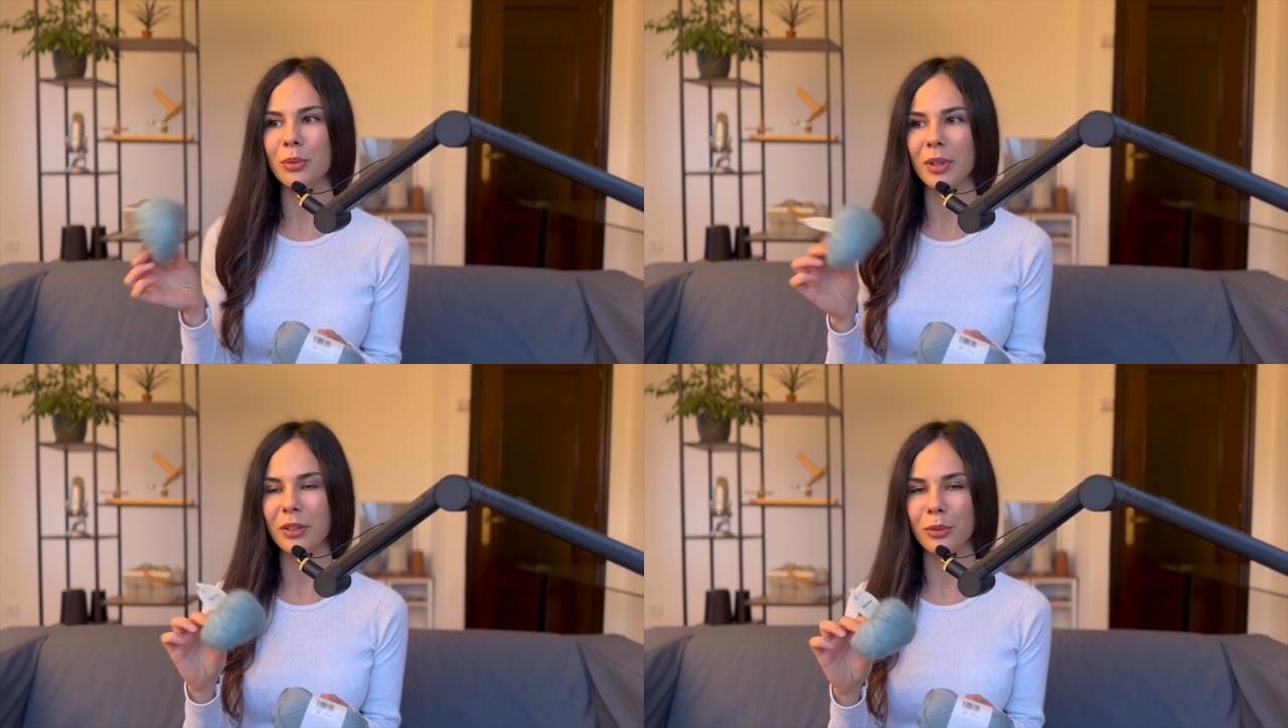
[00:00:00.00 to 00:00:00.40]

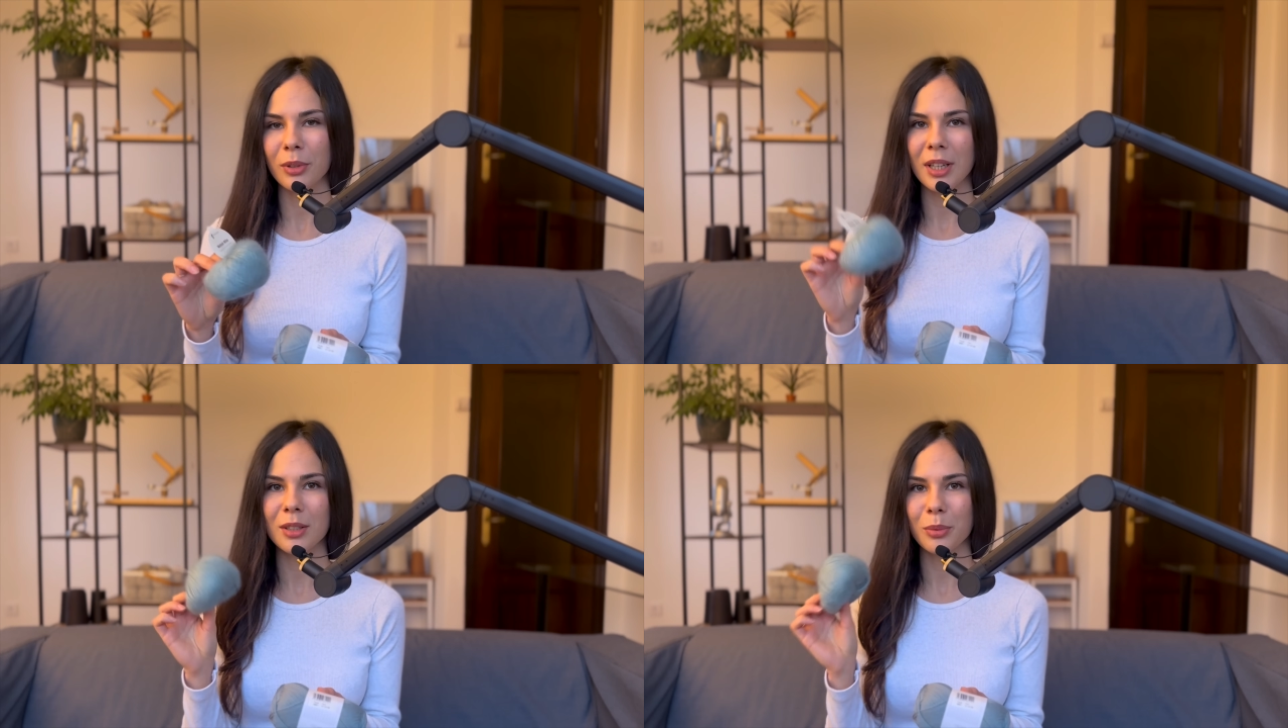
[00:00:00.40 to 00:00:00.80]

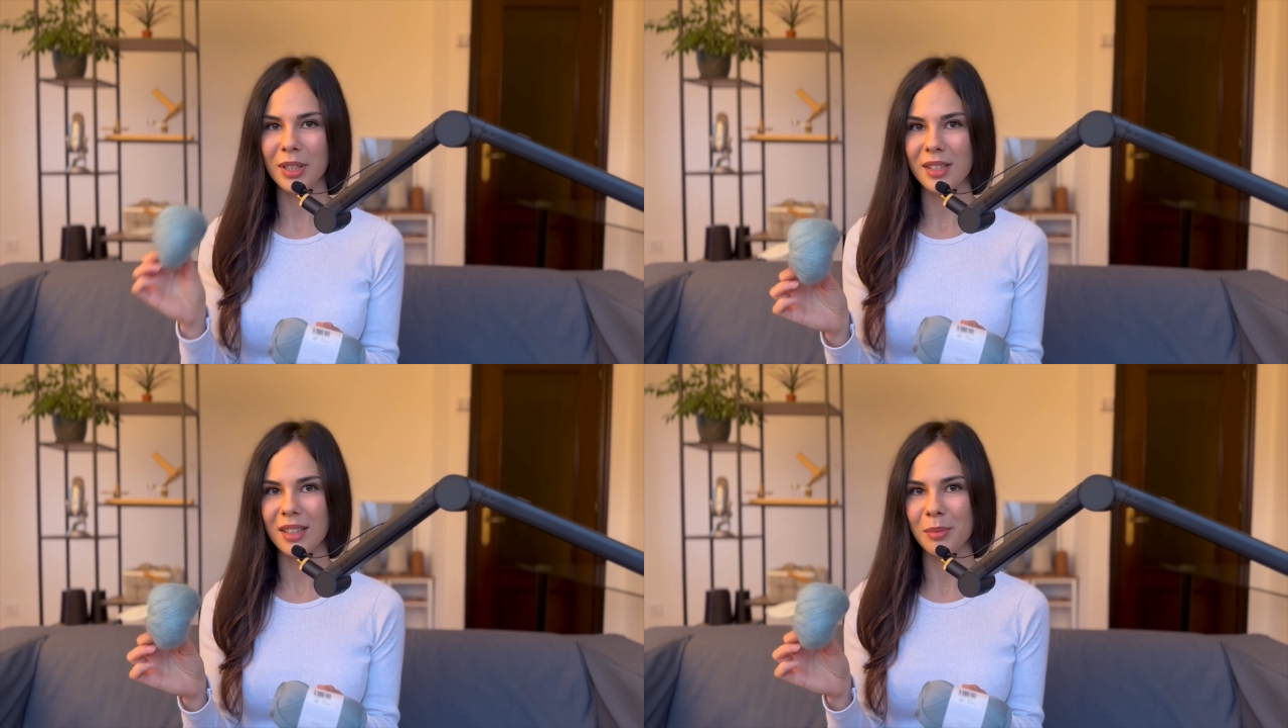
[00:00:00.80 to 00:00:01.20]
23 and
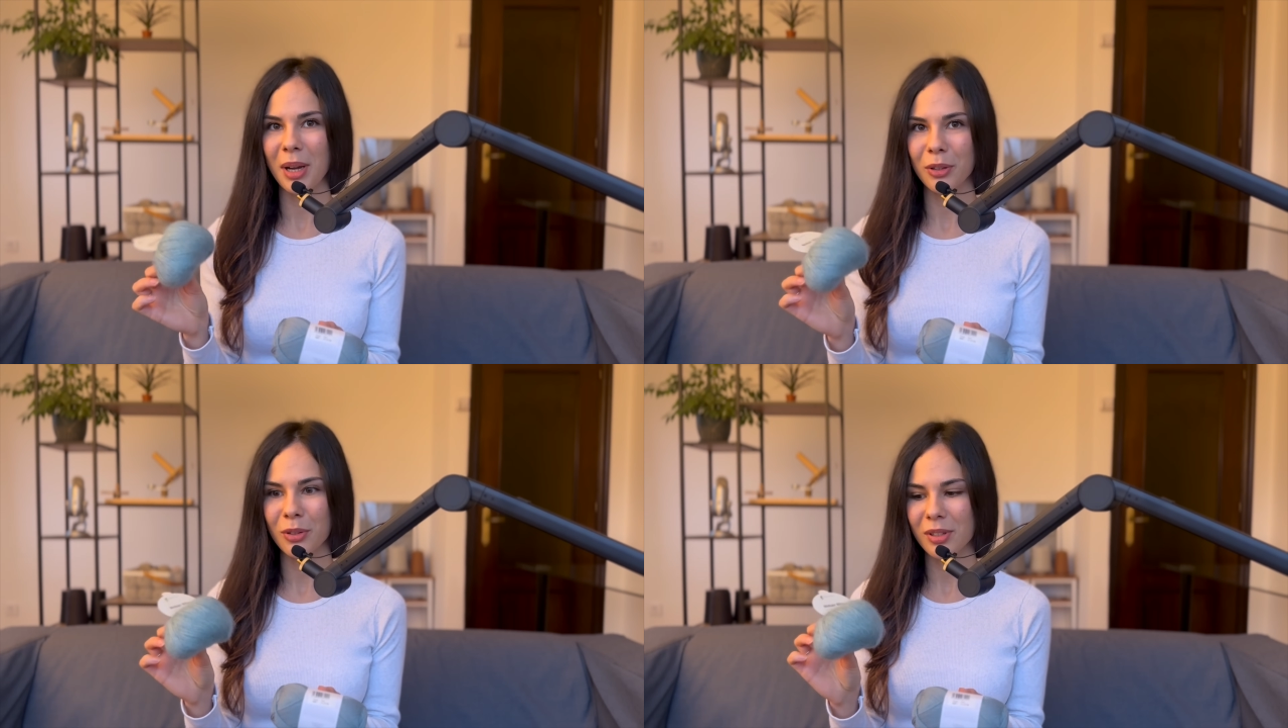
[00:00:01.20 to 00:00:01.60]
26
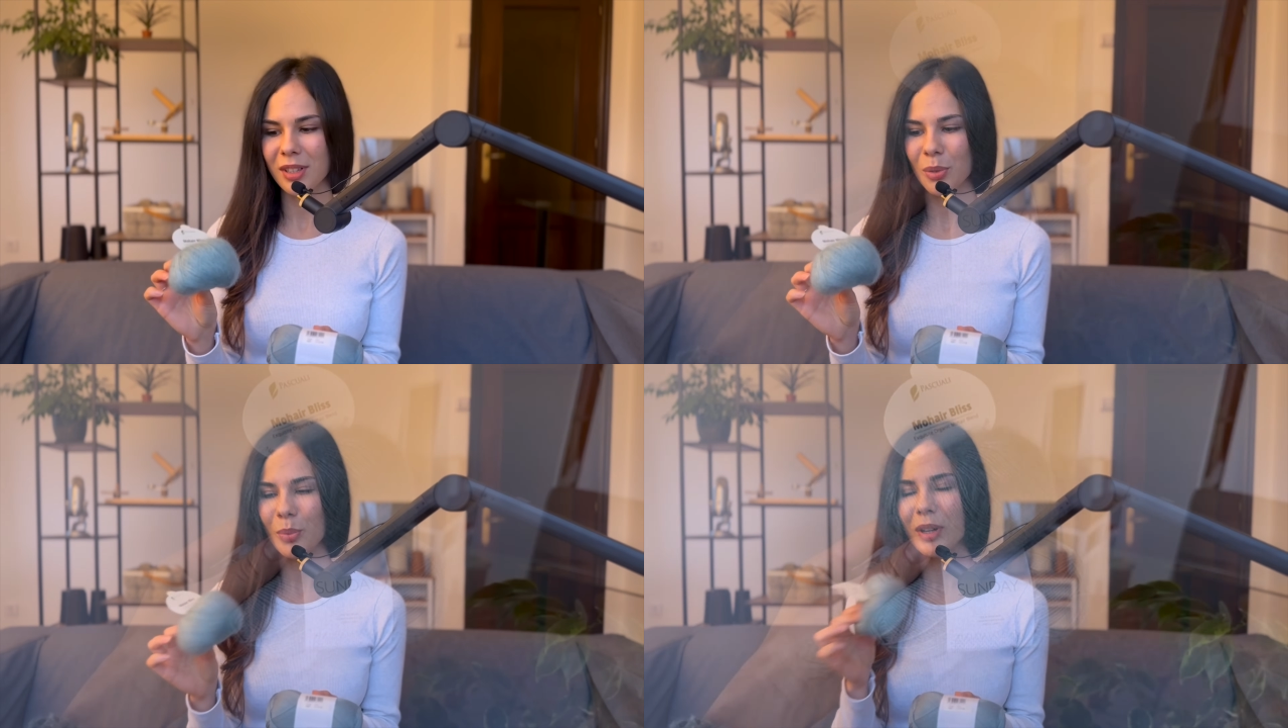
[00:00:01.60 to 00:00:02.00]
microns
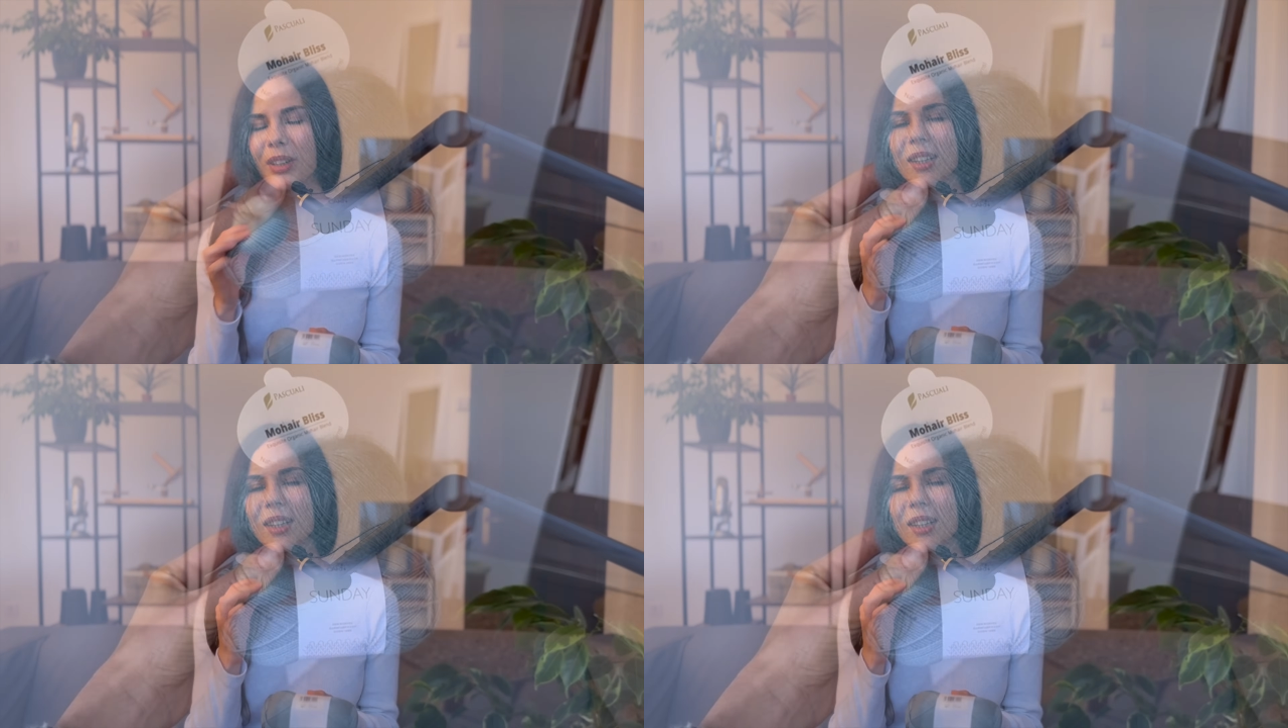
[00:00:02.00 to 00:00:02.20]
as well.